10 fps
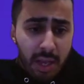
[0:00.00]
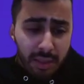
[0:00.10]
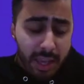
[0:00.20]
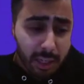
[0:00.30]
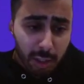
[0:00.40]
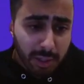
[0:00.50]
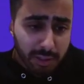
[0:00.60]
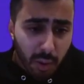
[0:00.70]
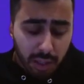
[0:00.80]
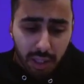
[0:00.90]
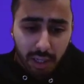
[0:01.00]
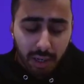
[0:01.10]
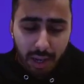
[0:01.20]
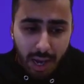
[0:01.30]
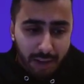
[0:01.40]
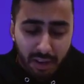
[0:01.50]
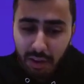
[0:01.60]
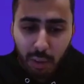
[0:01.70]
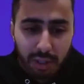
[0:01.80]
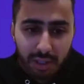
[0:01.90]
Thank you so much for watching. If you have any
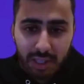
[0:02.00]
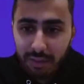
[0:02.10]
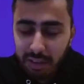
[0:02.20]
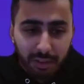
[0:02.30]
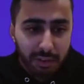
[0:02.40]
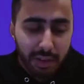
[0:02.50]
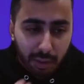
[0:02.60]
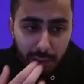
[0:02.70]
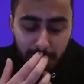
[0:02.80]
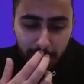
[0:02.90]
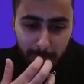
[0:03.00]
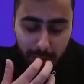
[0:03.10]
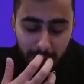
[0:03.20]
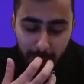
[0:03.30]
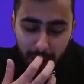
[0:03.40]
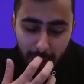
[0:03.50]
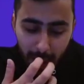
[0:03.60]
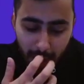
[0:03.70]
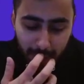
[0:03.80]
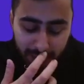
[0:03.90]
questions, definitely feel free to reach out to me.
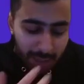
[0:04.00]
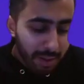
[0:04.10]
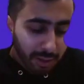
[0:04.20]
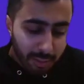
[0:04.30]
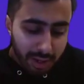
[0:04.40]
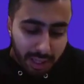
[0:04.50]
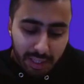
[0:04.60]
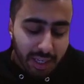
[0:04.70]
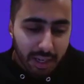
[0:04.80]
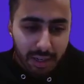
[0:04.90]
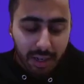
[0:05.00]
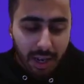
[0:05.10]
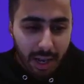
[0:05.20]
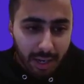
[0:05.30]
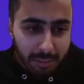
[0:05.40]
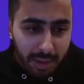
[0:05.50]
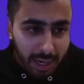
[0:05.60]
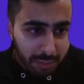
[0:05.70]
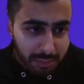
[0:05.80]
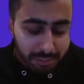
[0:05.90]
My email is on my LinkedIn. My
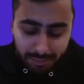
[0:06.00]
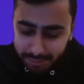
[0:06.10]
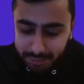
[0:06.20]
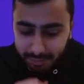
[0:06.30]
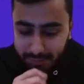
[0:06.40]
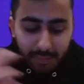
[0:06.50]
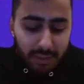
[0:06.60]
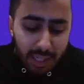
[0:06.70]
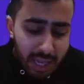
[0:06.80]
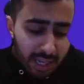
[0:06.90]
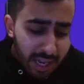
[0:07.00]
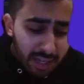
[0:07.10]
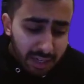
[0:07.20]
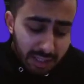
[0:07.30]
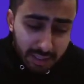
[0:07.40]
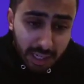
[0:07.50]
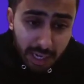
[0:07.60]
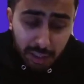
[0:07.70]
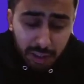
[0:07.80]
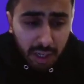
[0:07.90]
name, again, is
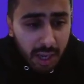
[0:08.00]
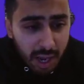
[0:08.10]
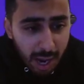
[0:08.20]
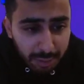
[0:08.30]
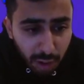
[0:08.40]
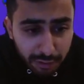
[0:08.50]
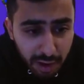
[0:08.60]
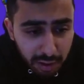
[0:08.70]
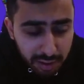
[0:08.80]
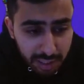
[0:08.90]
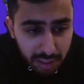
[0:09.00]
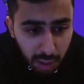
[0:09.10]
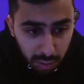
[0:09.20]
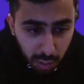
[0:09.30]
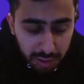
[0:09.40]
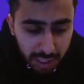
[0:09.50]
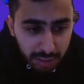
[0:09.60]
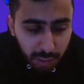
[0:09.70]
Ganesh. I'm the co-founder and CTO at Cortex. You